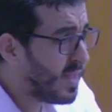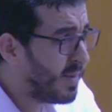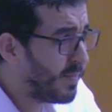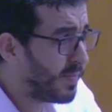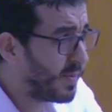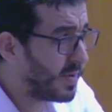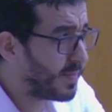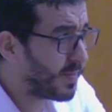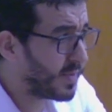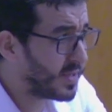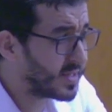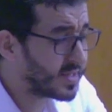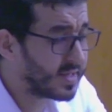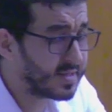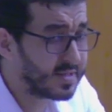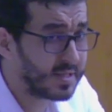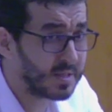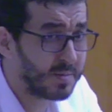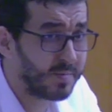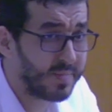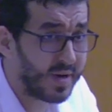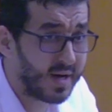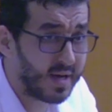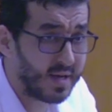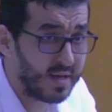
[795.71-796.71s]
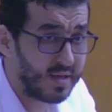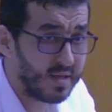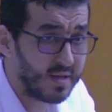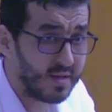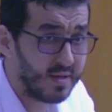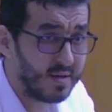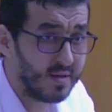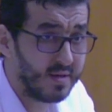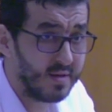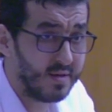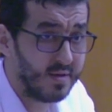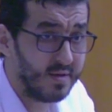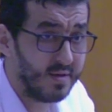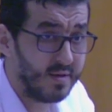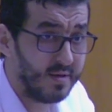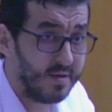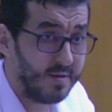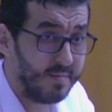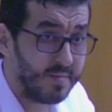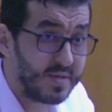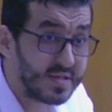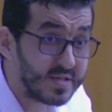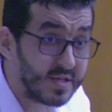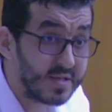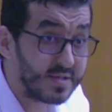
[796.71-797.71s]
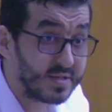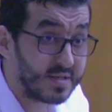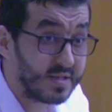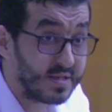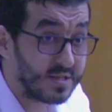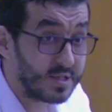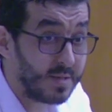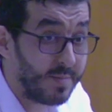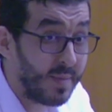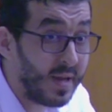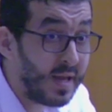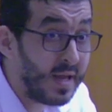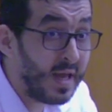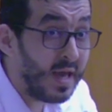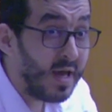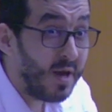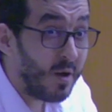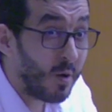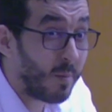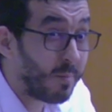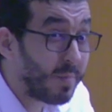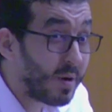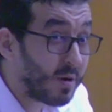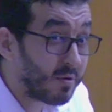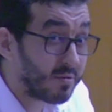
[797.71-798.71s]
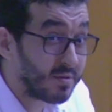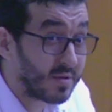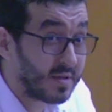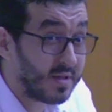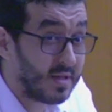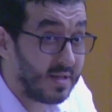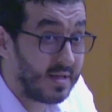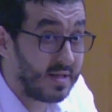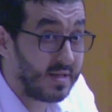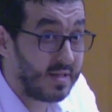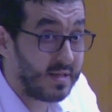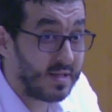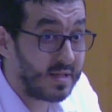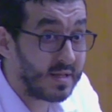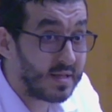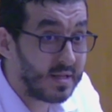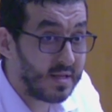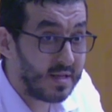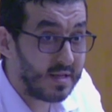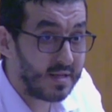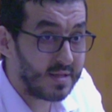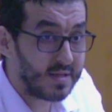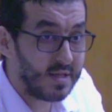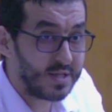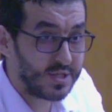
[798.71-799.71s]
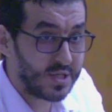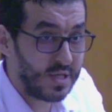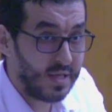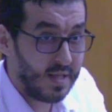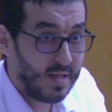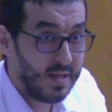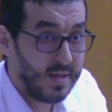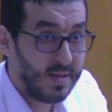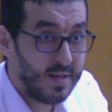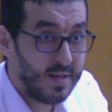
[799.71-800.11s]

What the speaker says: presented by Mrs. Jamay about the Déchi.